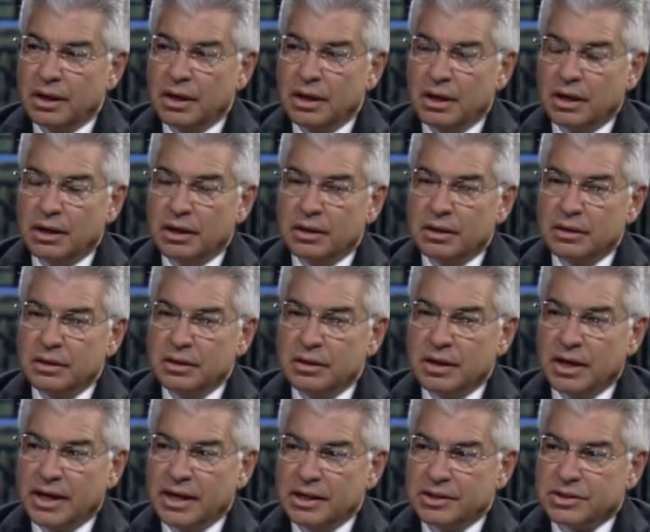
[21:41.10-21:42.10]
uh,
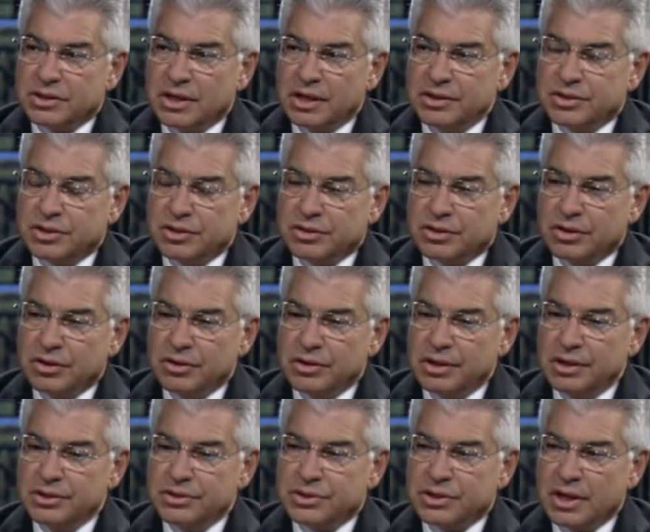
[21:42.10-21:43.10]
United States
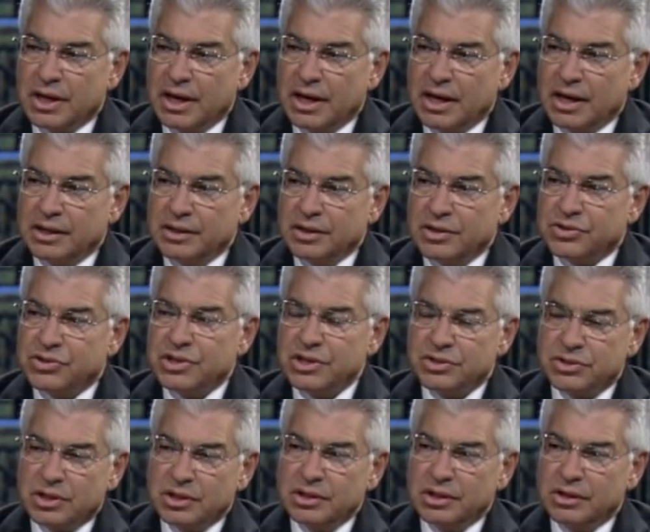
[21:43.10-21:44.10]
attorneys and
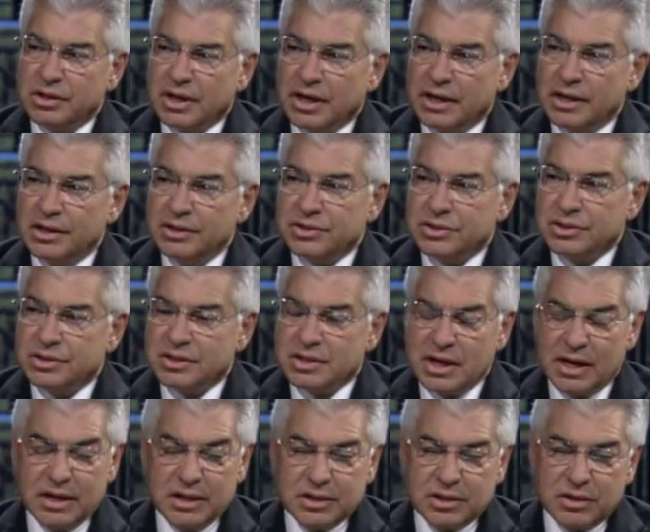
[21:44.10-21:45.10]
assistant United
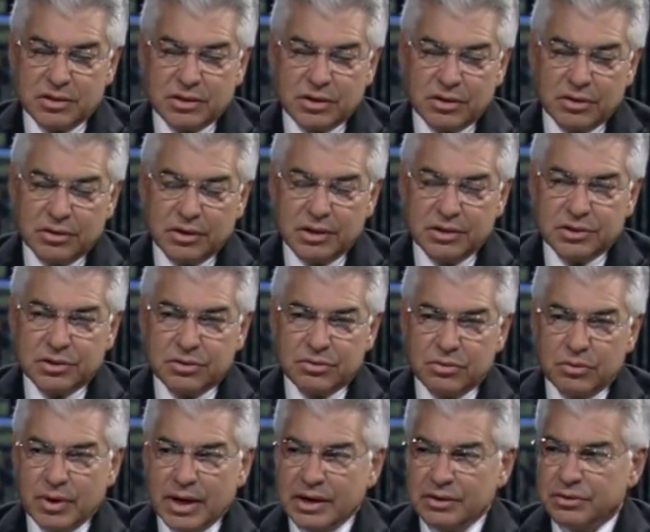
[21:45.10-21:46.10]
States attorneys
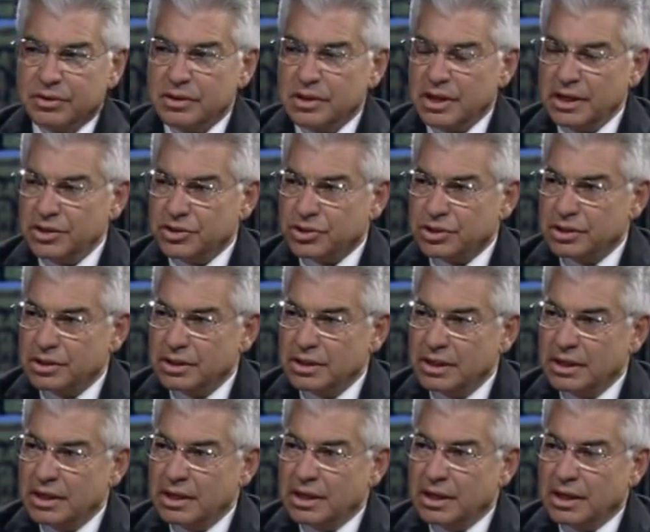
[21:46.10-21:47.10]
throughout the nation.
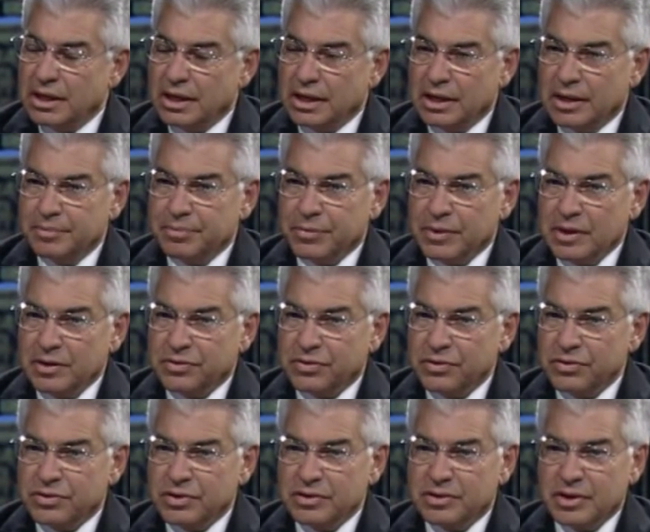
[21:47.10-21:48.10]
Um, this
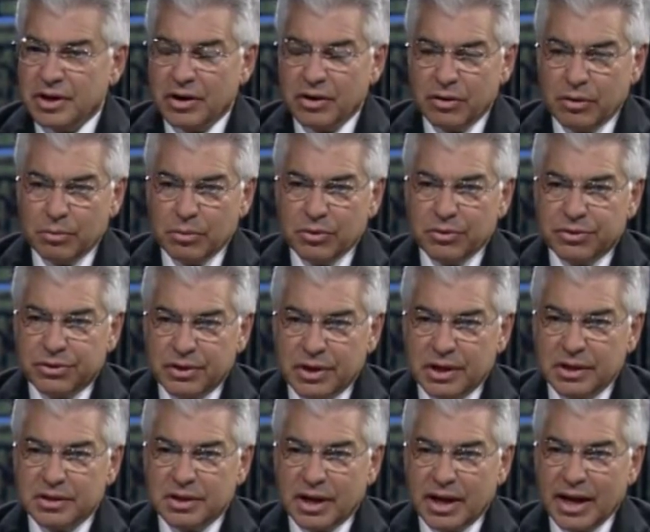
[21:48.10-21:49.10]
is a terrible
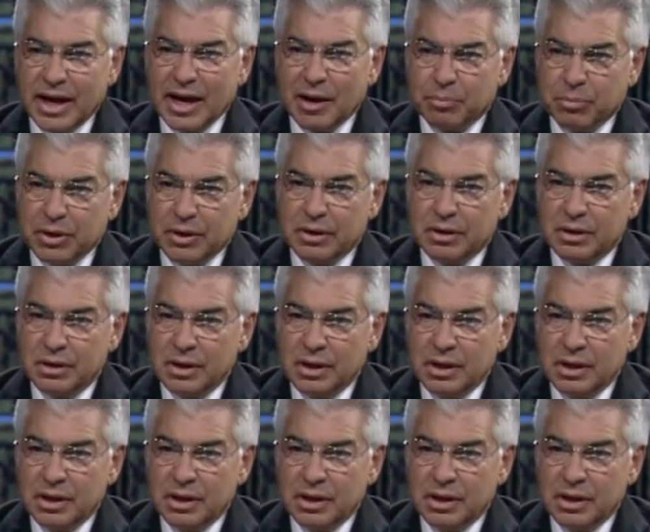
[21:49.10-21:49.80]
thing to happen.